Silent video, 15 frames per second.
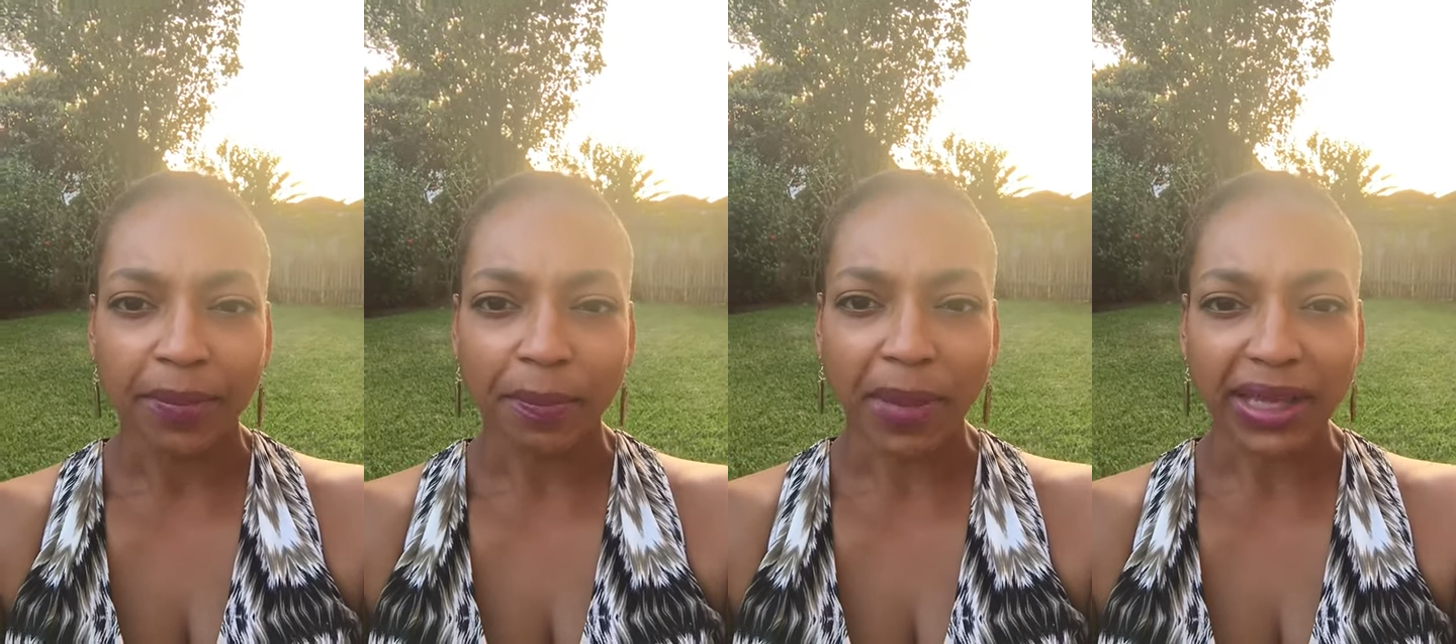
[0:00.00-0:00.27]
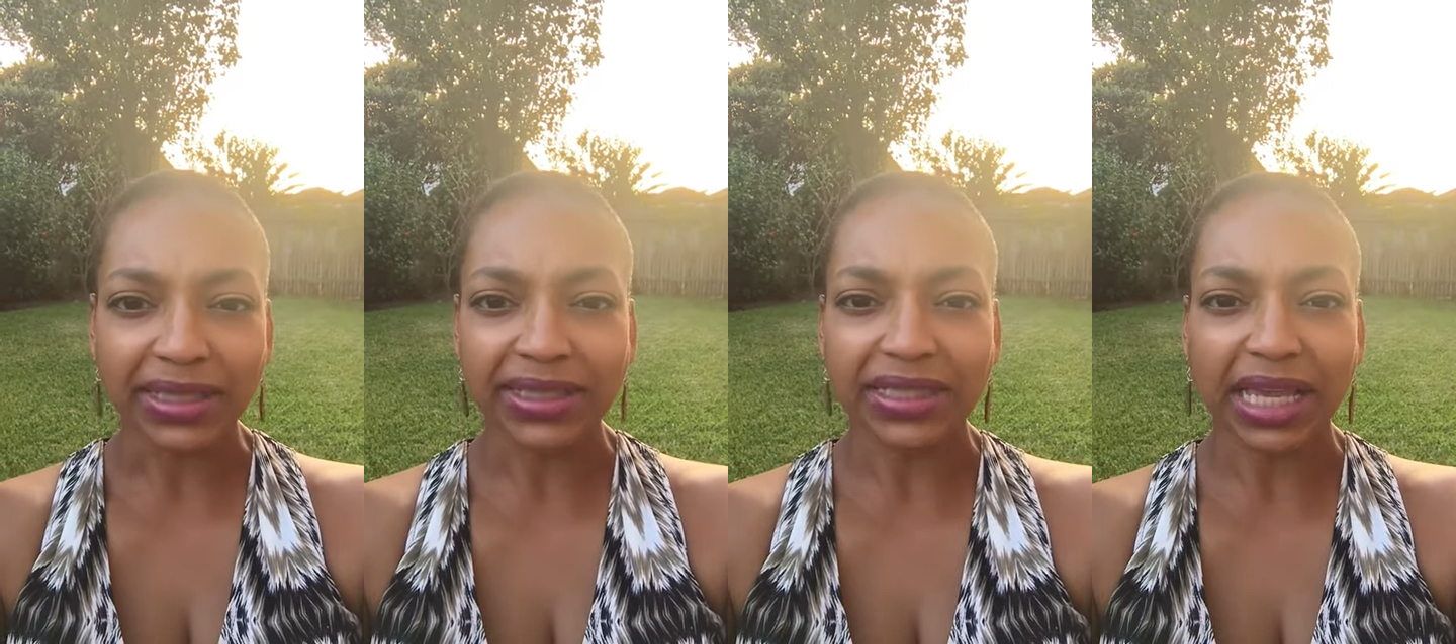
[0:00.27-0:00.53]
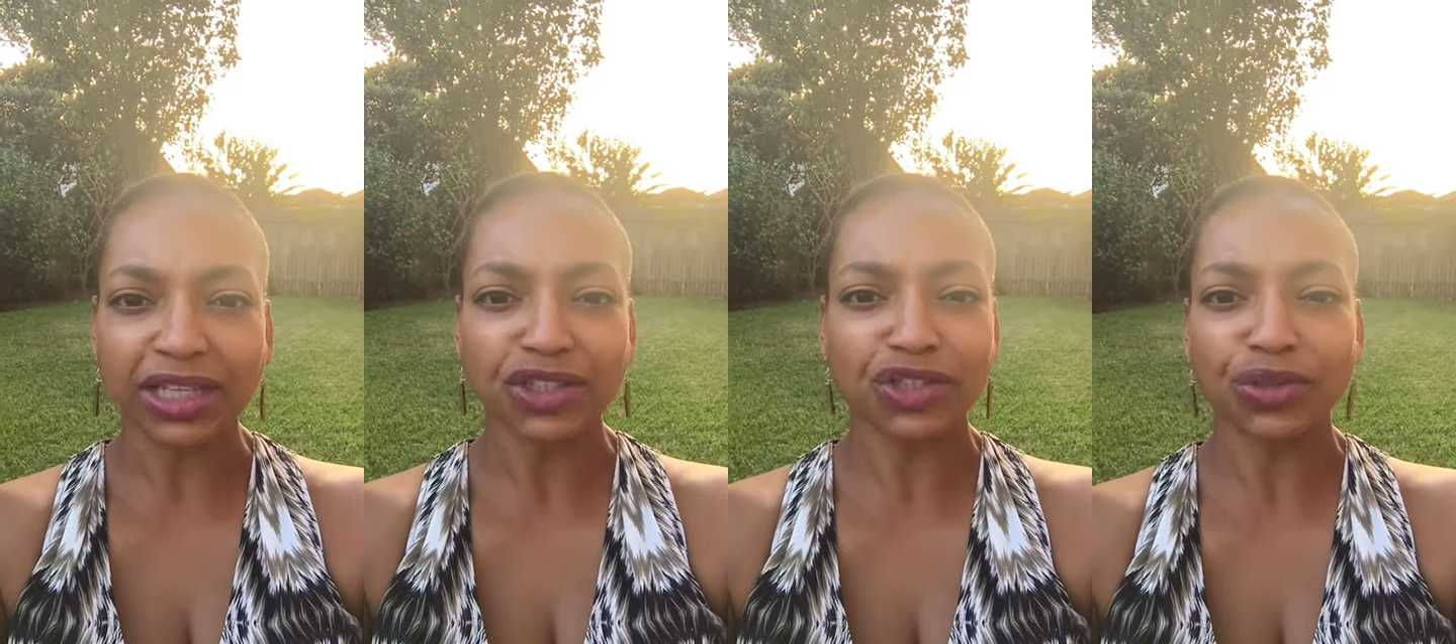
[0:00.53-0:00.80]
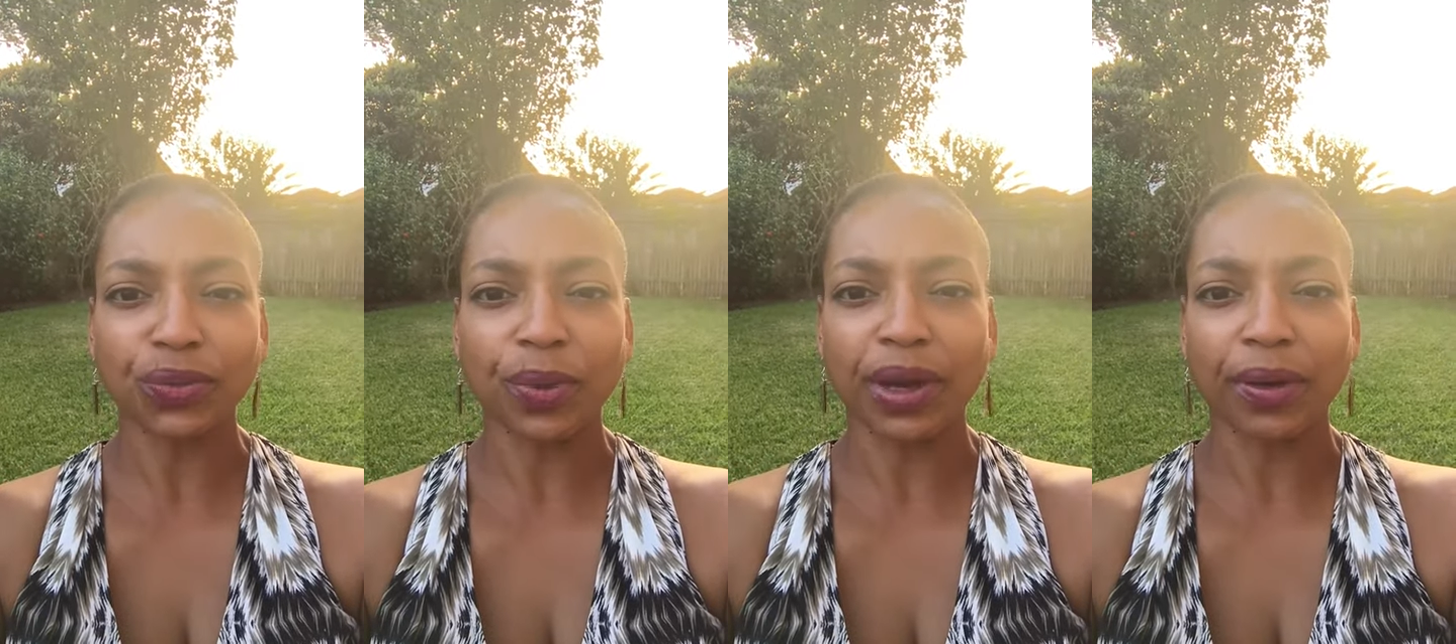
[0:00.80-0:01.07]
my
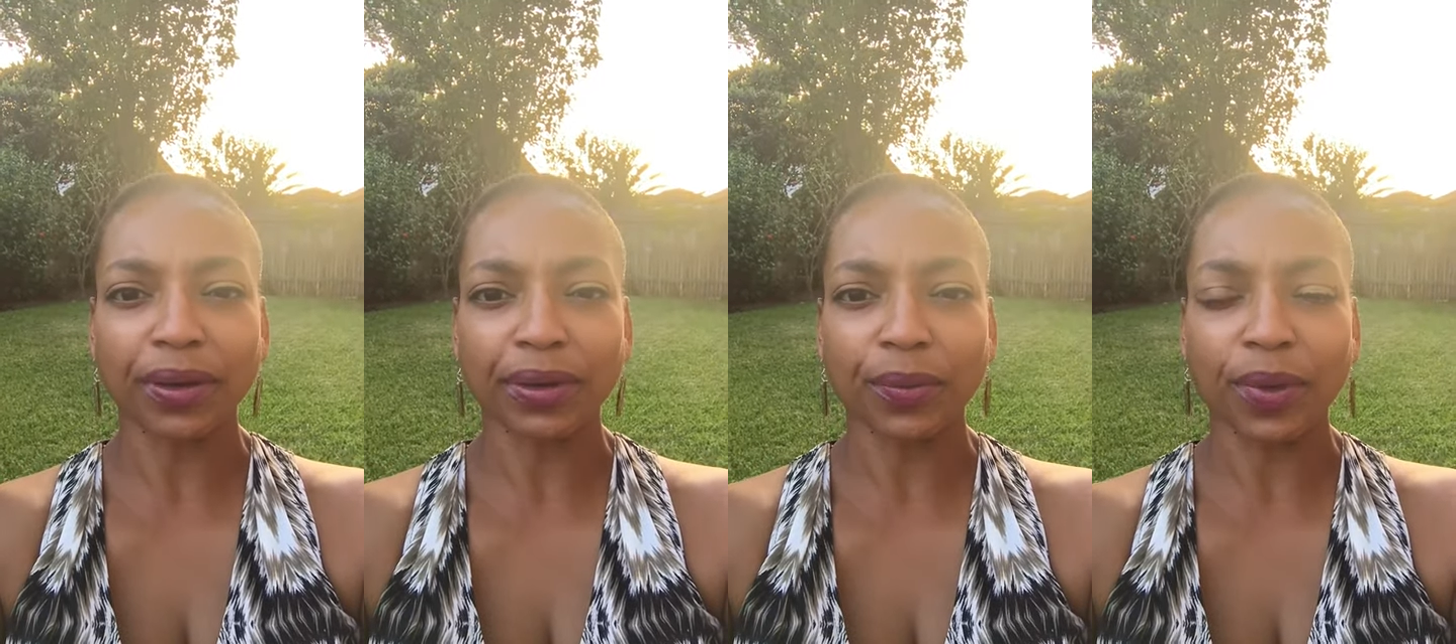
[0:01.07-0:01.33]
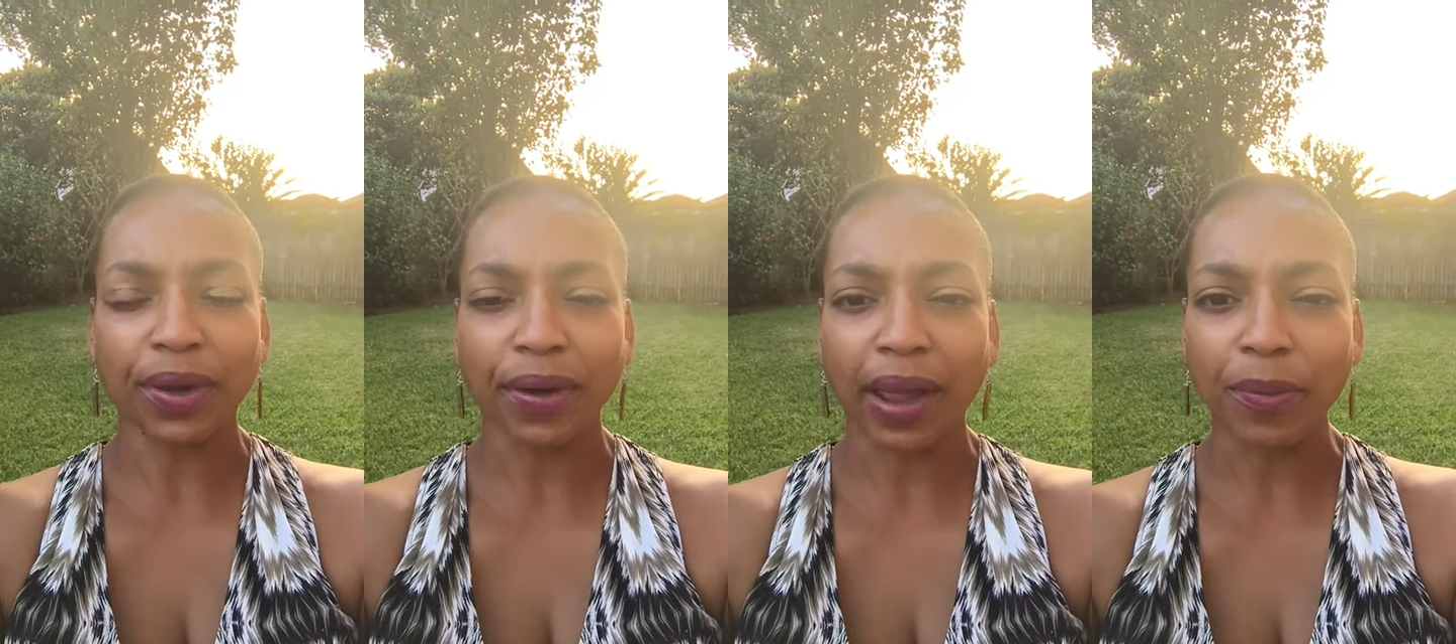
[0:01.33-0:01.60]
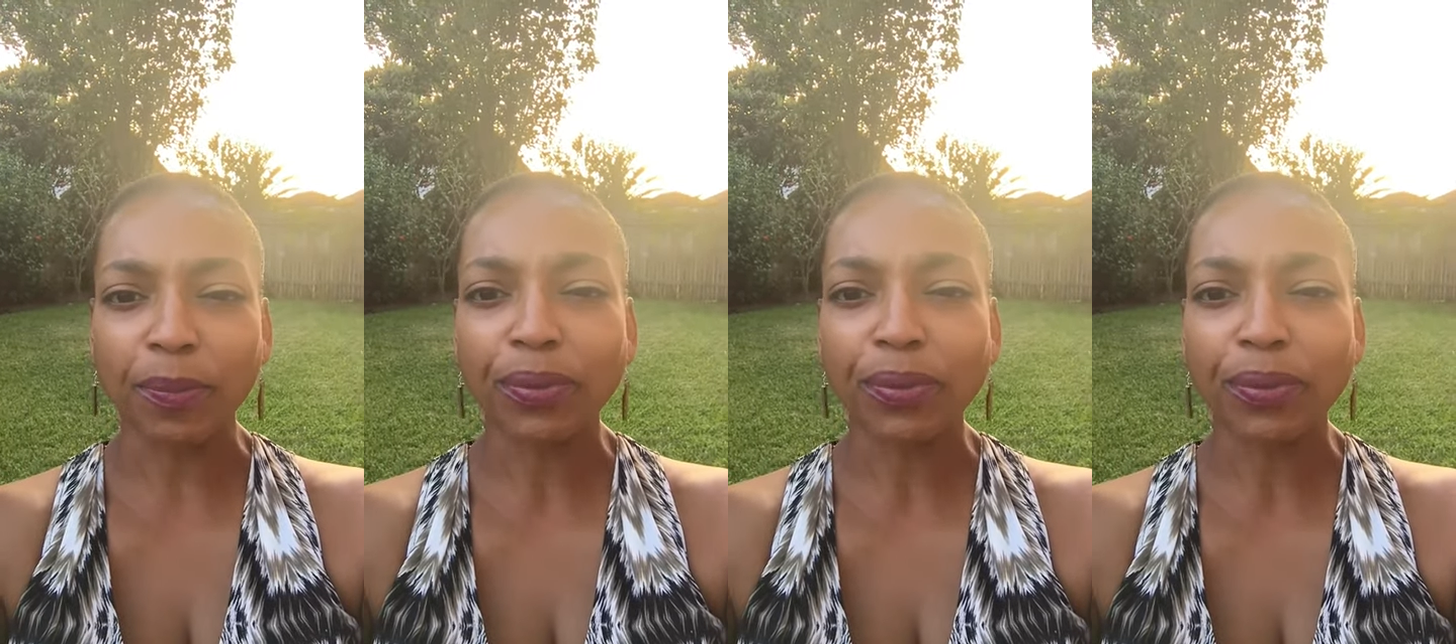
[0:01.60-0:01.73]
sanctuary where I